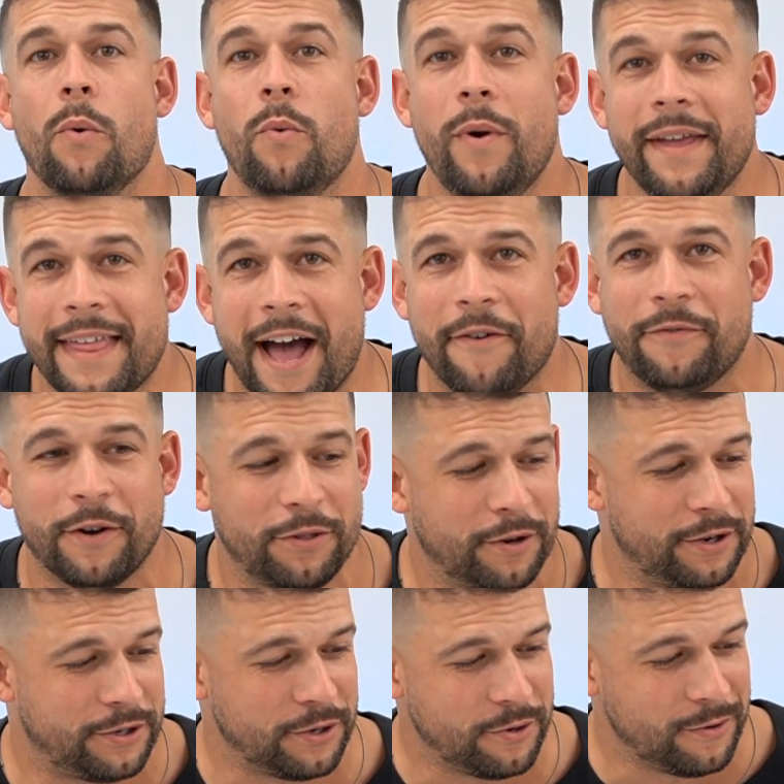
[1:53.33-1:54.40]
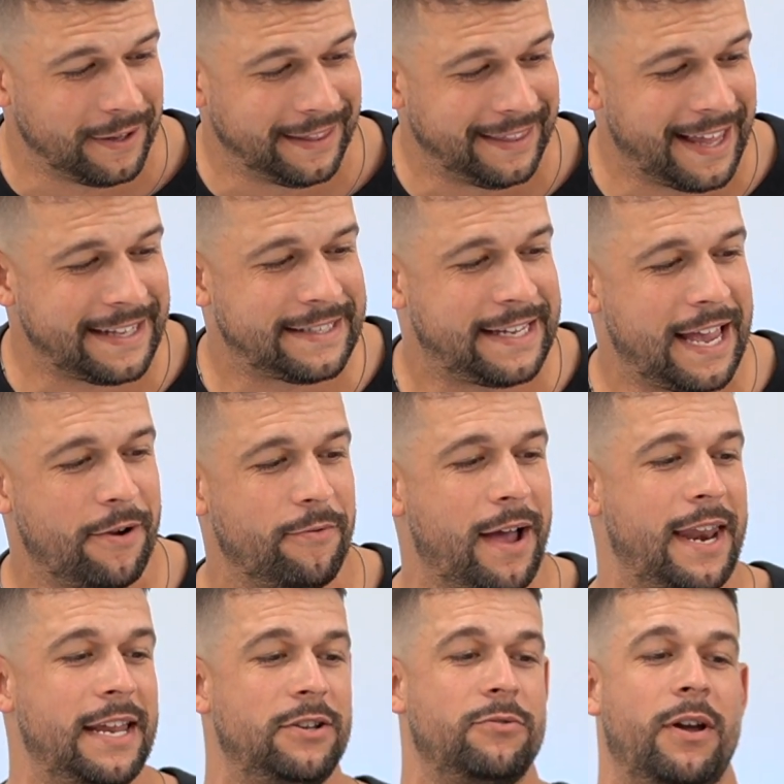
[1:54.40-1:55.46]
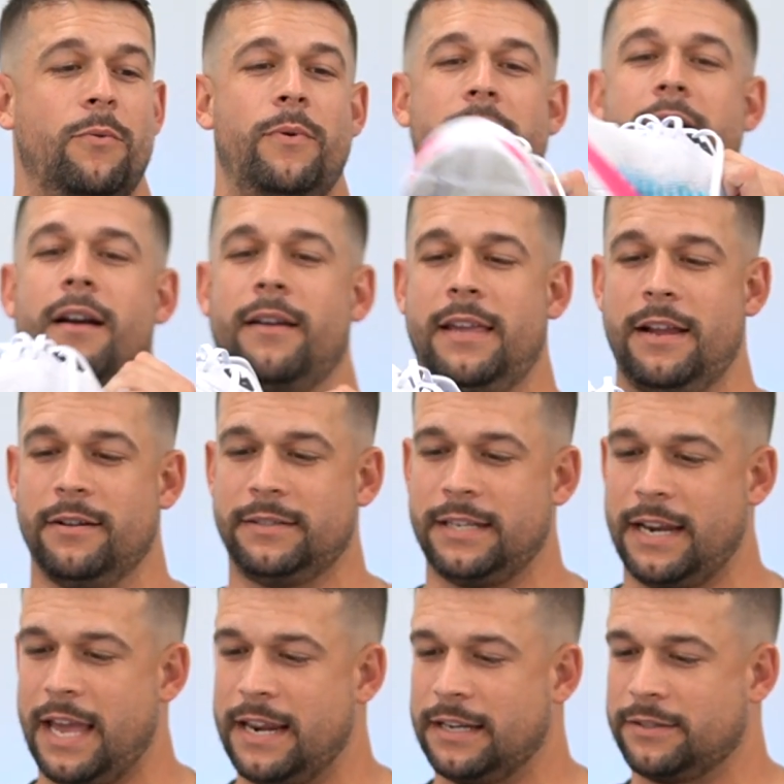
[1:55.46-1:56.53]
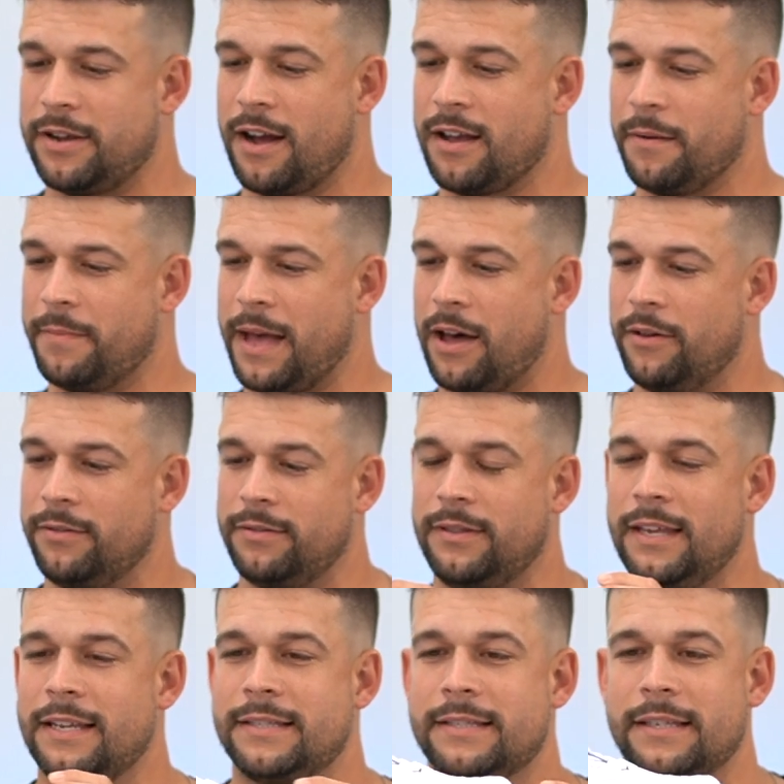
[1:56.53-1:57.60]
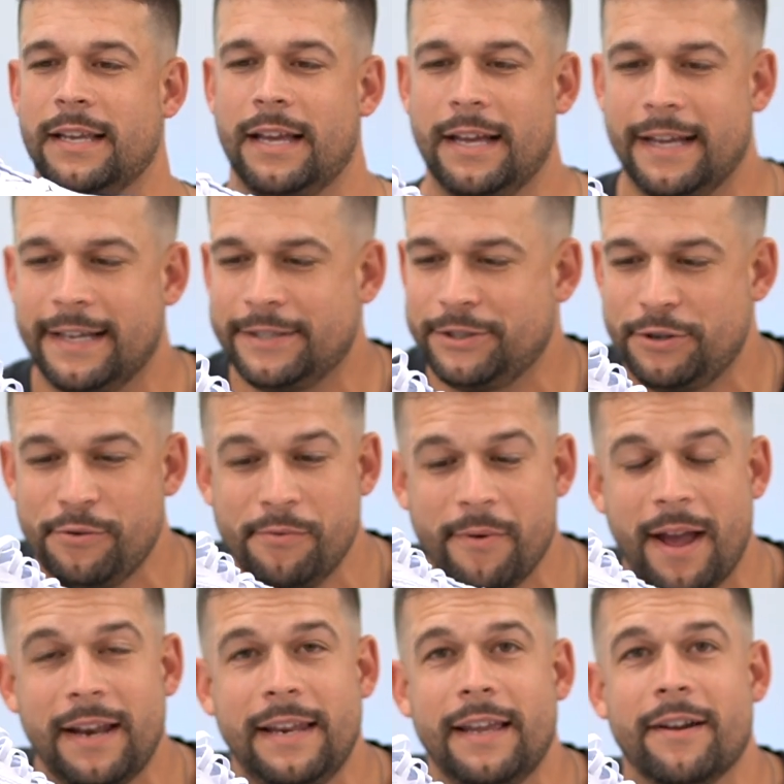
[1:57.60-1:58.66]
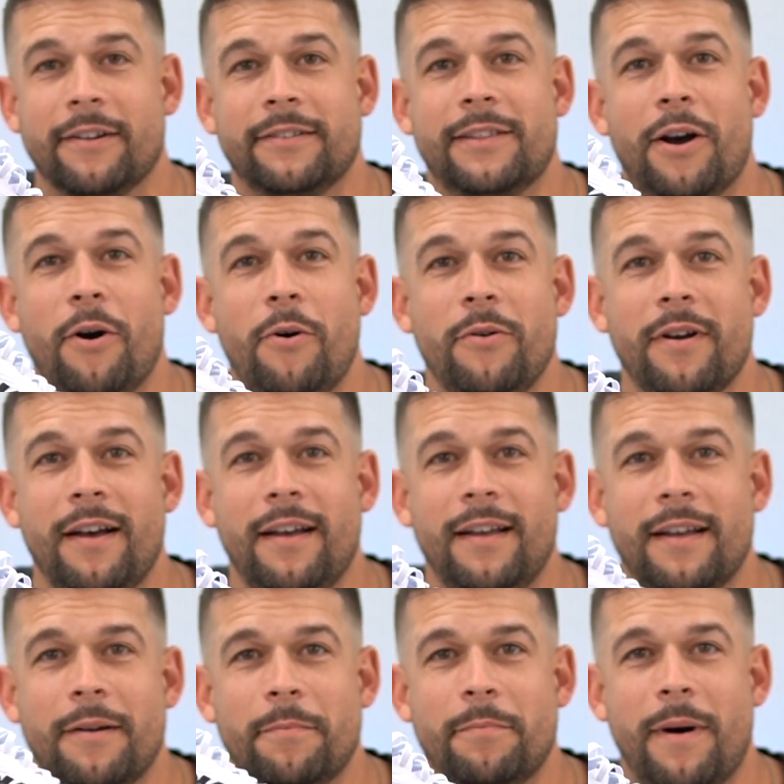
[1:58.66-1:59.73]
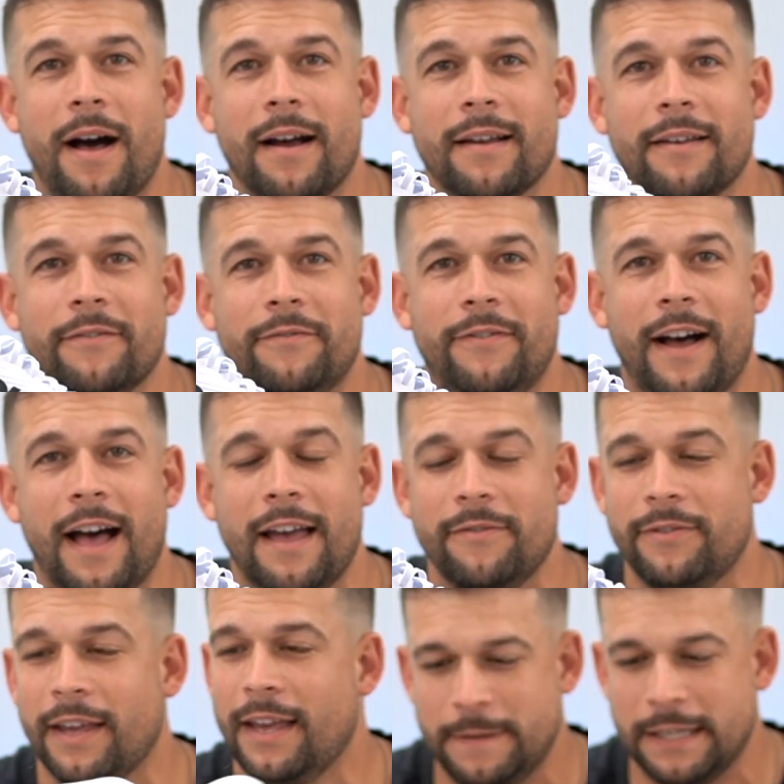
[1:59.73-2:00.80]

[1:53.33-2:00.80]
Without further ado, let's get right into it. We are here today to talk about this shoe right here, the Hoka Mach 5.